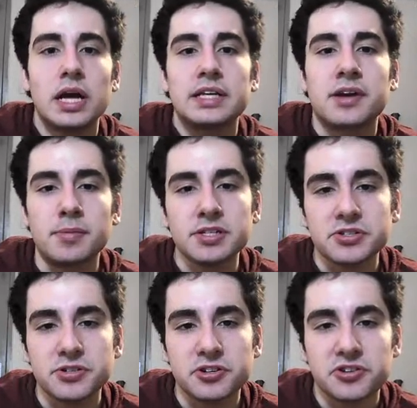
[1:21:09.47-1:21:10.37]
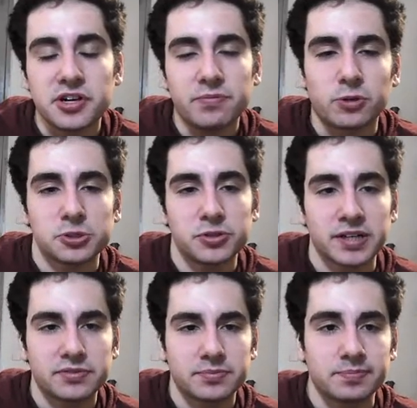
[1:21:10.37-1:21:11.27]
Number 234, drift.
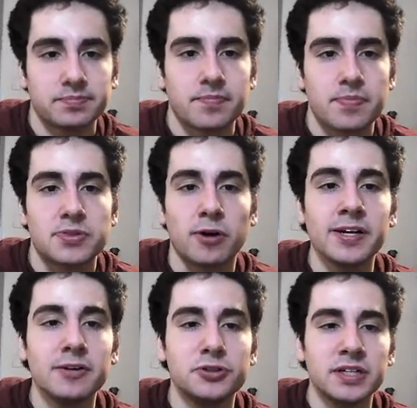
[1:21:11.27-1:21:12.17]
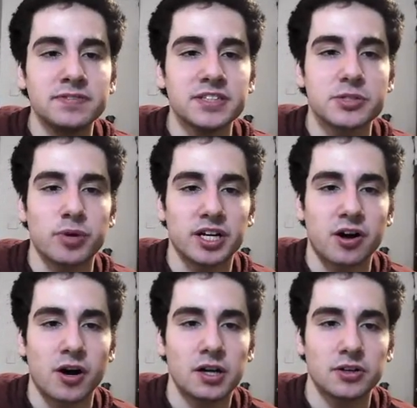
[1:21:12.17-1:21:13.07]
Tokyo drift is when a
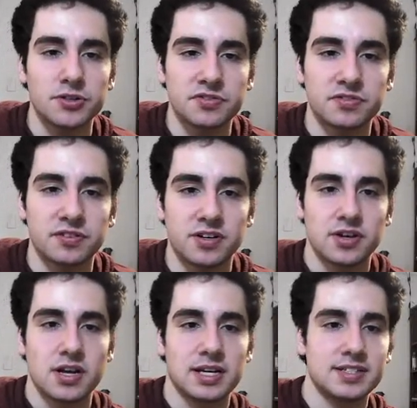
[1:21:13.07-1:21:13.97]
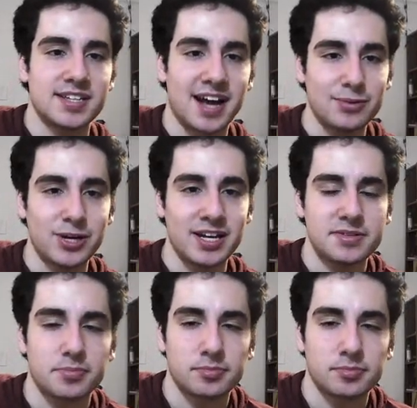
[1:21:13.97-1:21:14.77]
car goes Sideways.